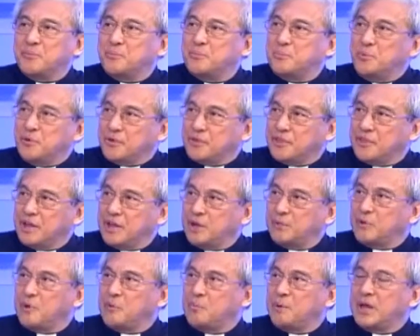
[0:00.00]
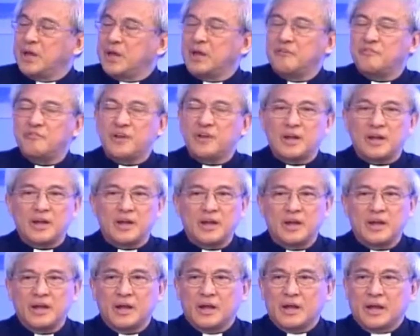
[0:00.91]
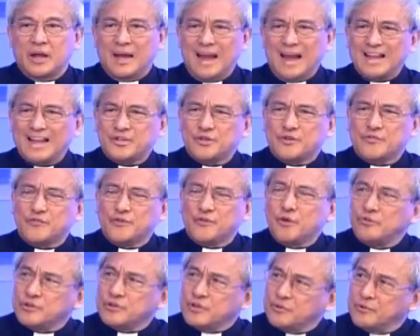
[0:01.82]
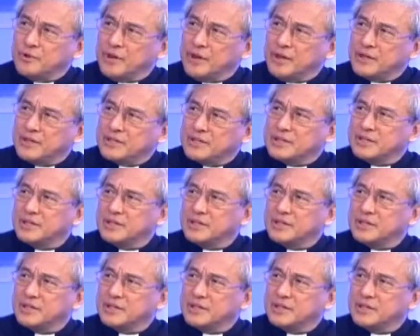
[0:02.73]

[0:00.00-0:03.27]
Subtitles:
booth. Here we'll be giving lots of rosaries,